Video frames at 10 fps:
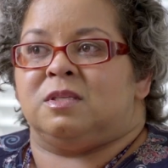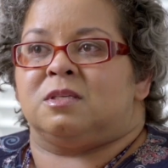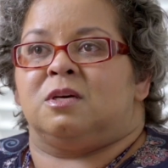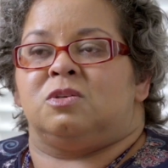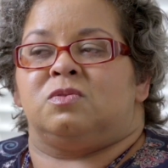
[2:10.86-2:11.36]
in
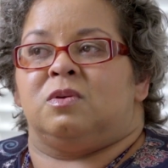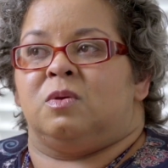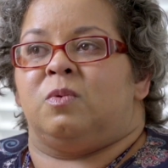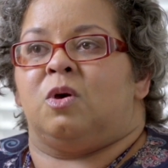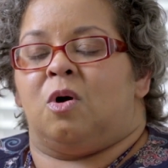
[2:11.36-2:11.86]
this
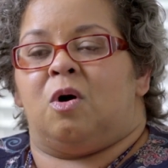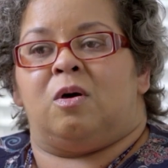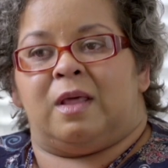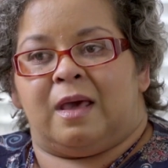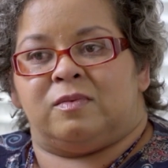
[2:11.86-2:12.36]
country, we
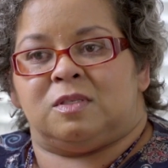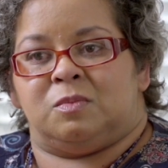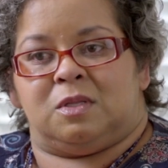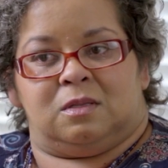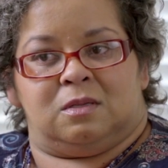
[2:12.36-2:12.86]
all have
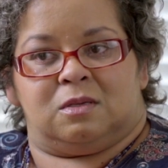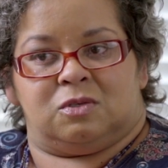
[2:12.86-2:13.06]
something to